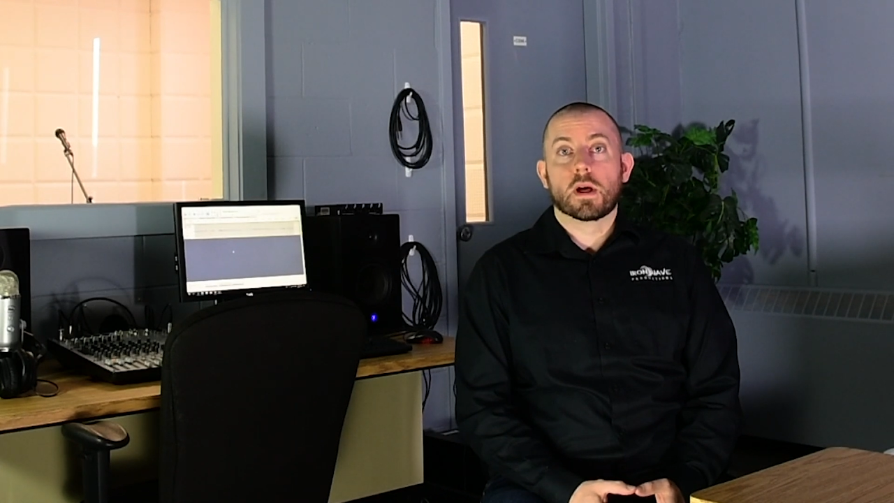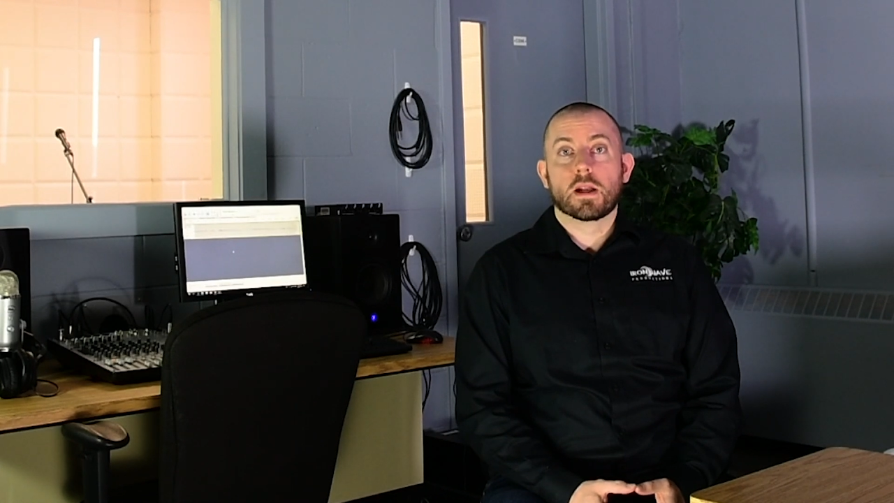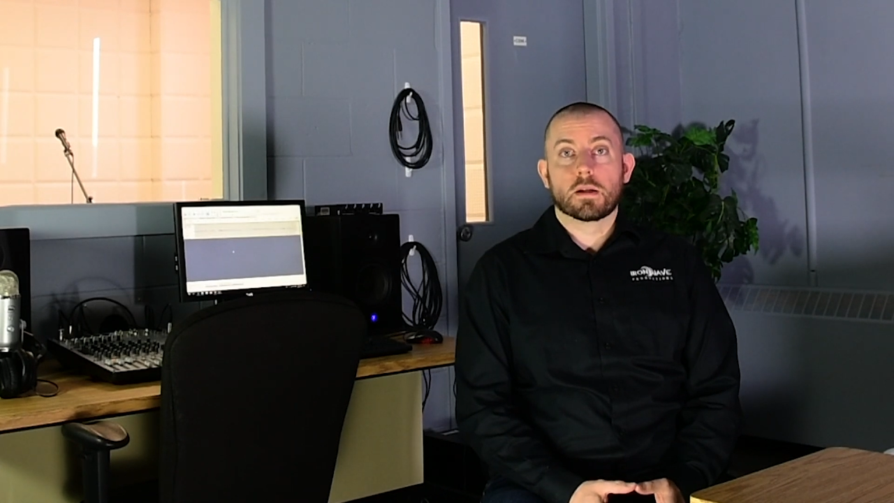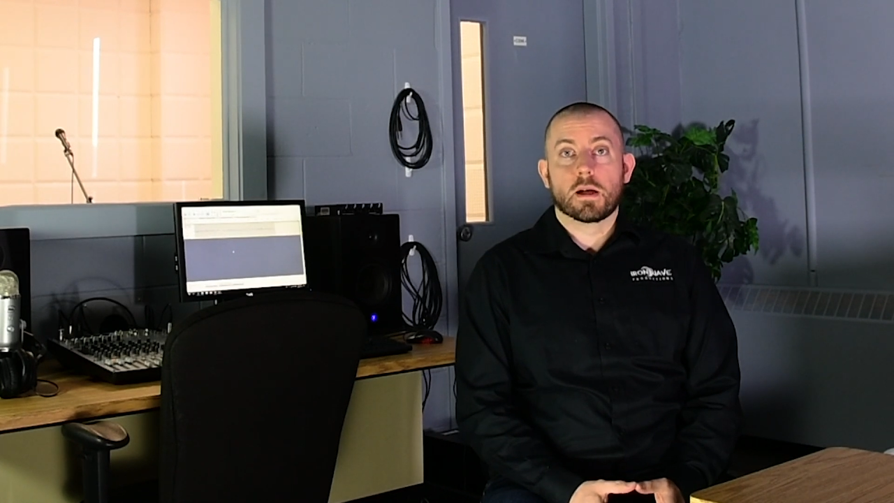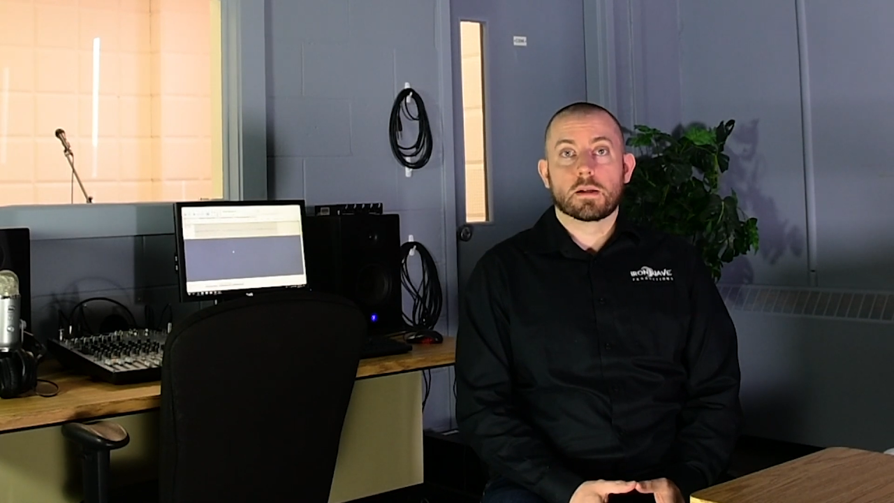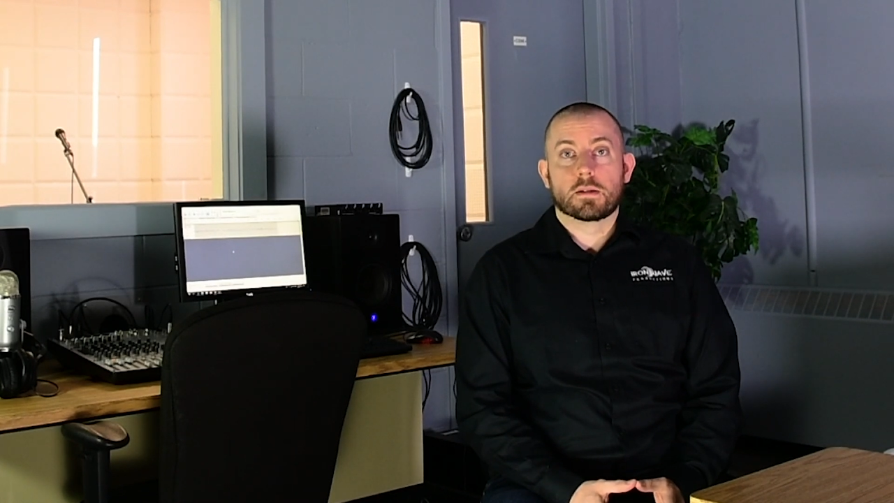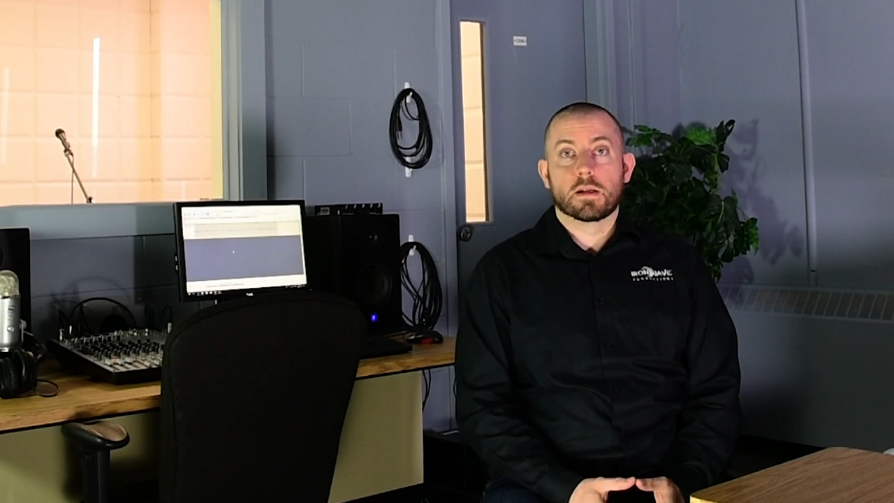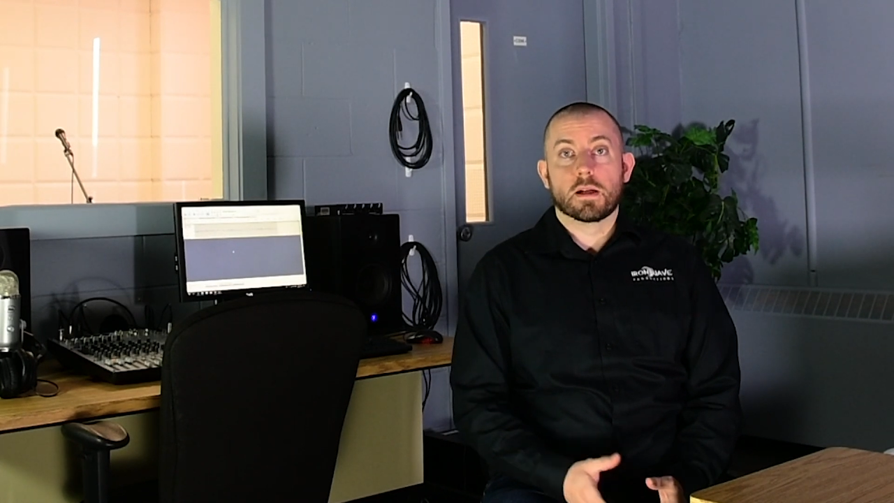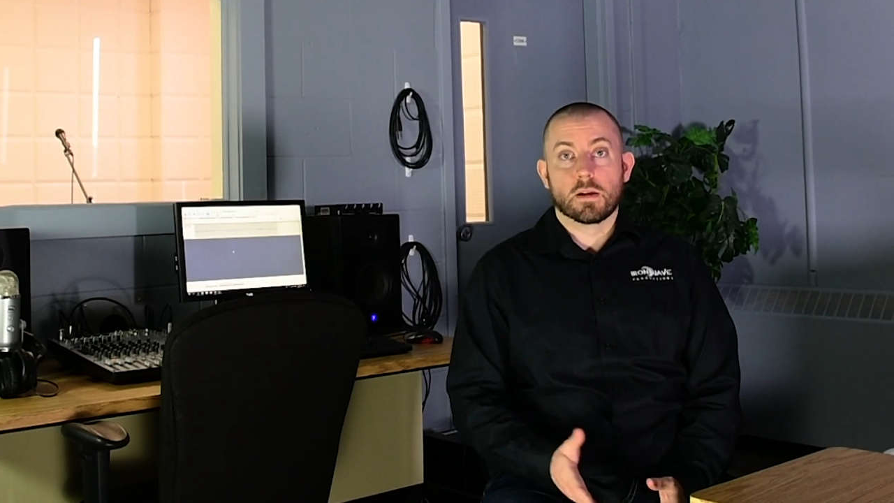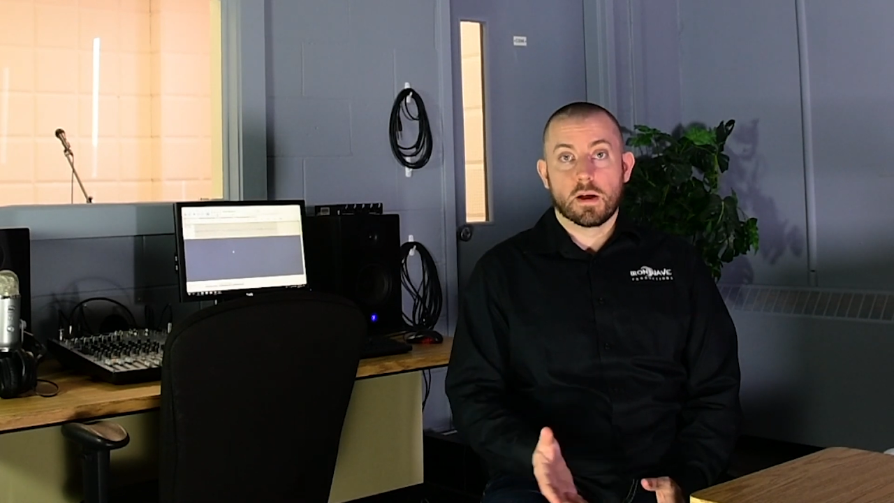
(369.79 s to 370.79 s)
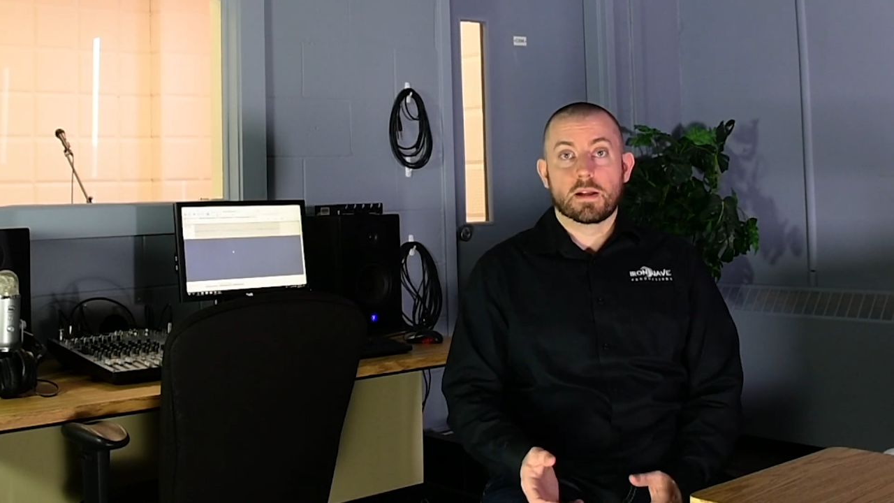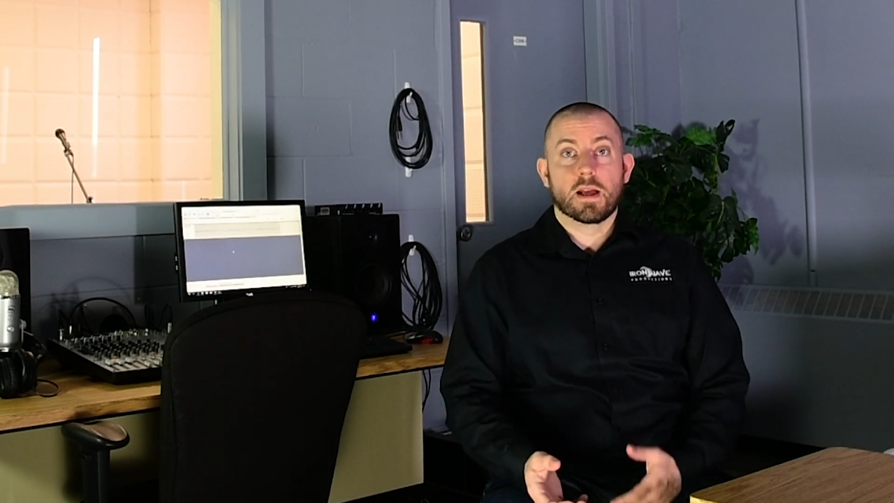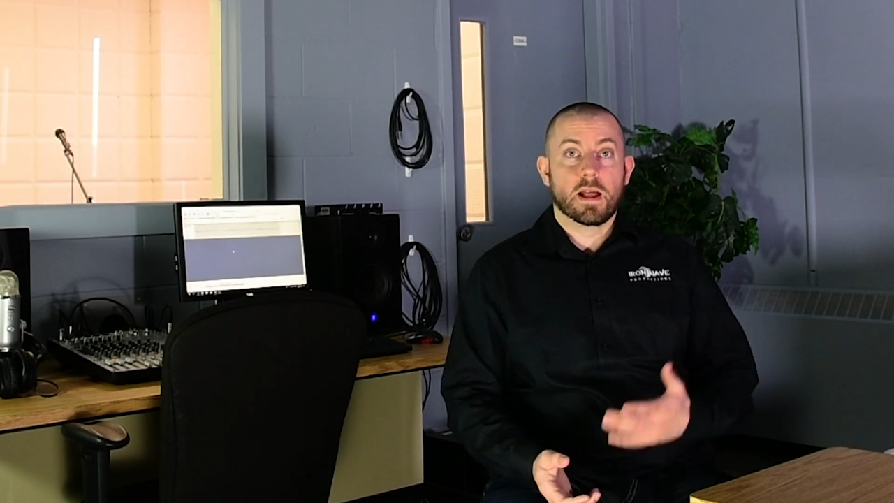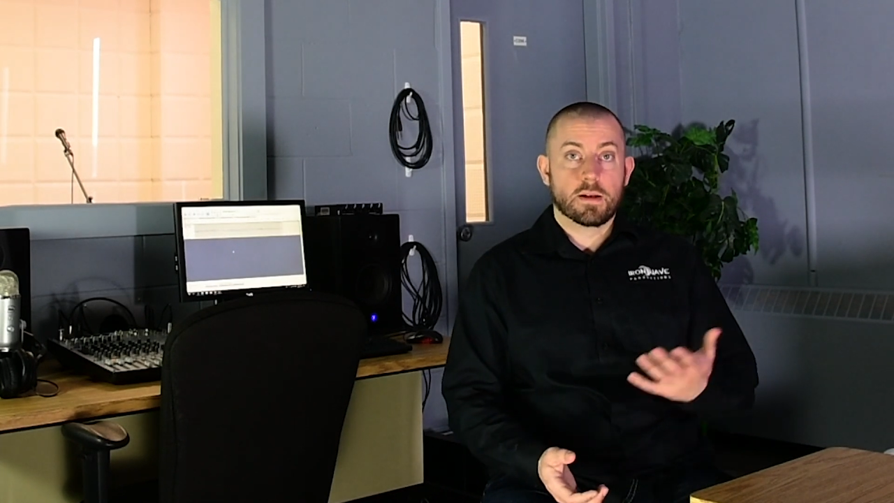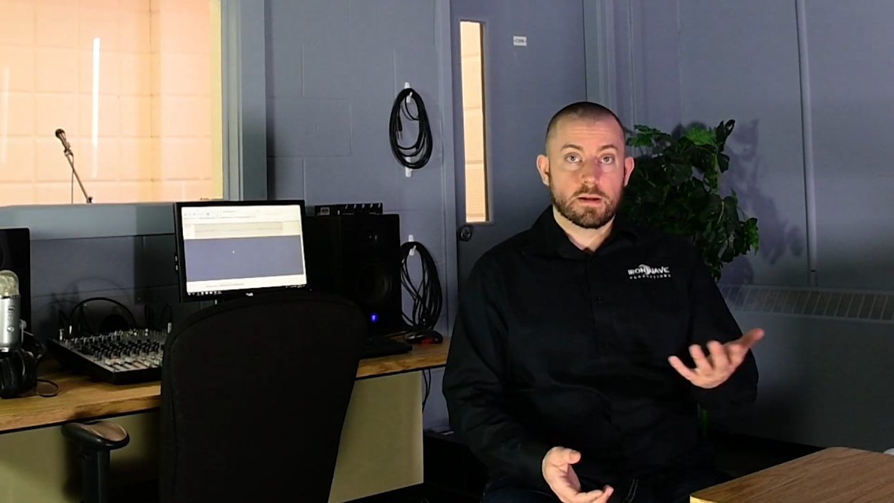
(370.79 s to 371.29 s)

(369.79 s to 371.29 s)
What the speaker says: at Ignite and